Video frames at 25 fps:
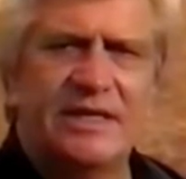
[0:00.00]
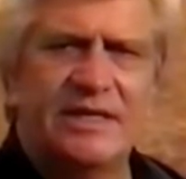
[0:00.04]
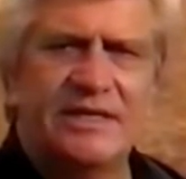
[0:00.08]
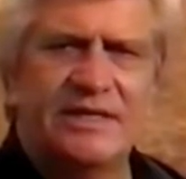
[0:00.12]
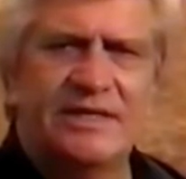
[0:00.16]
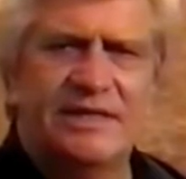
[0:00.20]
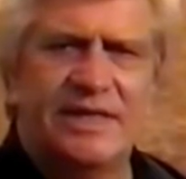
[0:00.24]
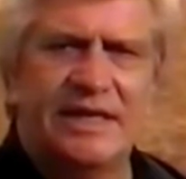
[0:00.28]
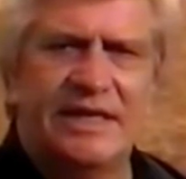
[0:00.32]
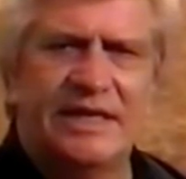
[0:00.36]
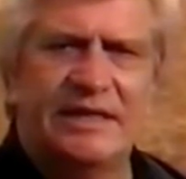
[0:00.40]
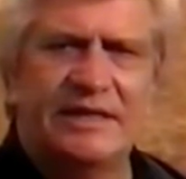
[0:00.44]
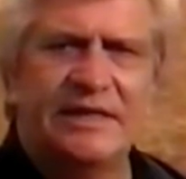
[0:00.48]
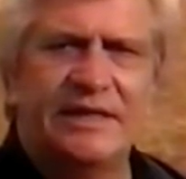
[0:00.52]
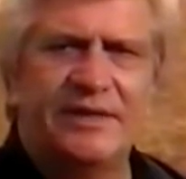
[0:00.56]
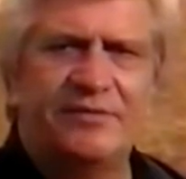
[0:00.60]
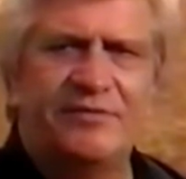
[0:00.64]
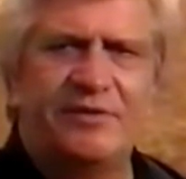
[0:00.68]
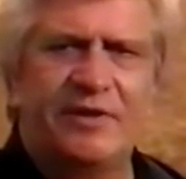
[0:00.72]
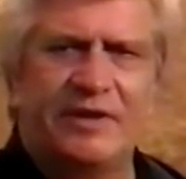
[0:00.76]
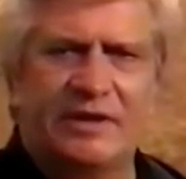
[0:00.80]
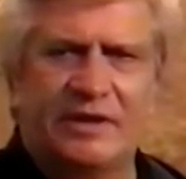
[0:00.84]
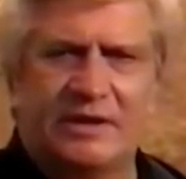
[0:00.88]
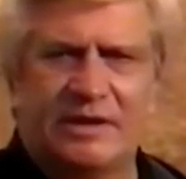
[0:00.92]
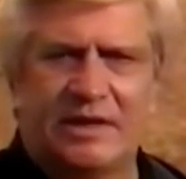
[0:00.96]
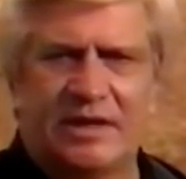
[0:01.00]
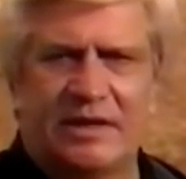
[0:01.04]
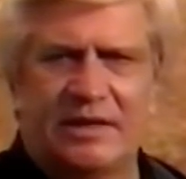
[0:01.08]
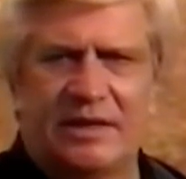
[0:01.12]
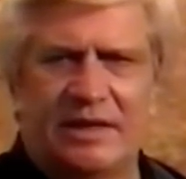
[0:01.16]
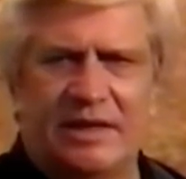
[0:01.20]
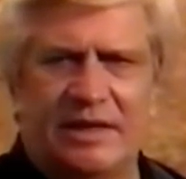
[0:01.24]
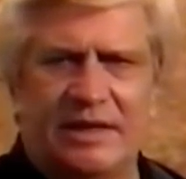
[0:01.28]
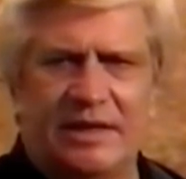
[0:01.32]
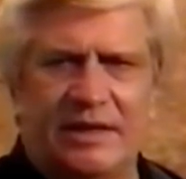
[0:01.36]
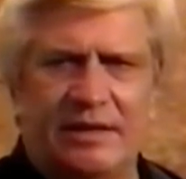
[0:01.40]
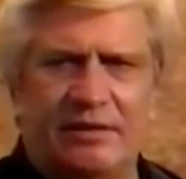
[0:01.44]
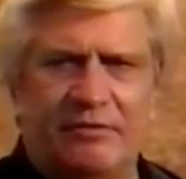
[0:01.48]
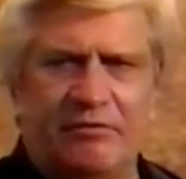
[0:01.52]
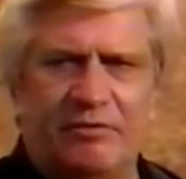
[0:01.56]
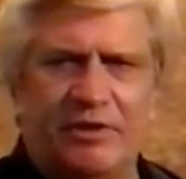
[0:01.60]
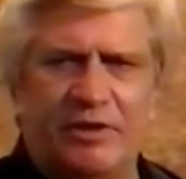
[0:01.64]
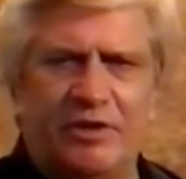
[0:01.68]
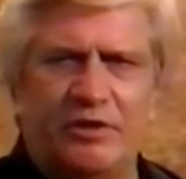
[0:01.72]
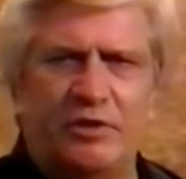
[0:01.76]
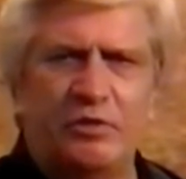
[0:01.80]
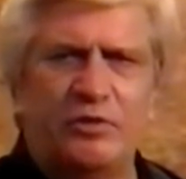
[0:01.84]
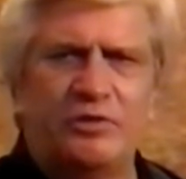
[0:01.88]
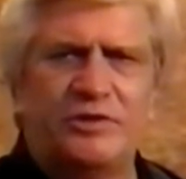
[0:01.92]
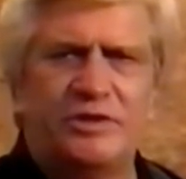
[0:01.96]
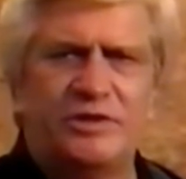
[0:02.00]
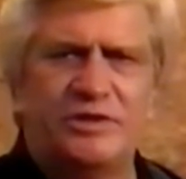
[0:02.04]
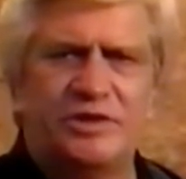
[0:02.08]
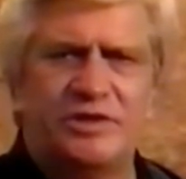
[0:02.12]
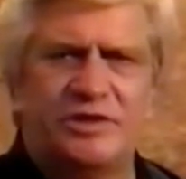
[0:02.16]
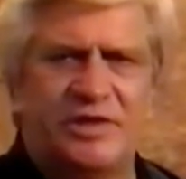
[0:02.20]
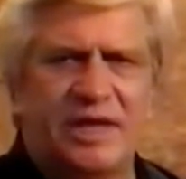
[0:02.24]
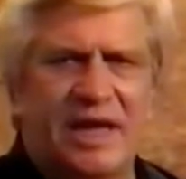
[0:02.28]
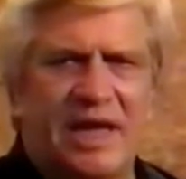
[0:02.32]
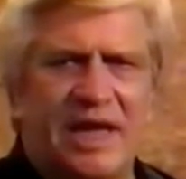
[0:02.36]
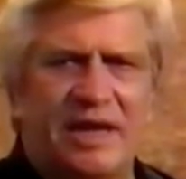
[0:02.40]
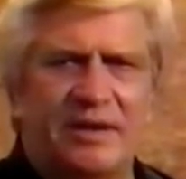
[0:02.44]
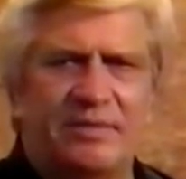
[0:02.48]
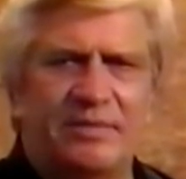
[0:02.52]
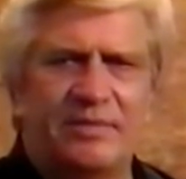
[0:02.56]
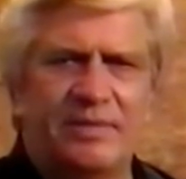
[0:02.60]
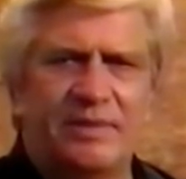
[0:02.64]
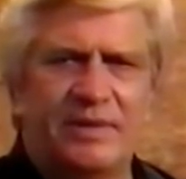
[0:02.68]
significantly reduces time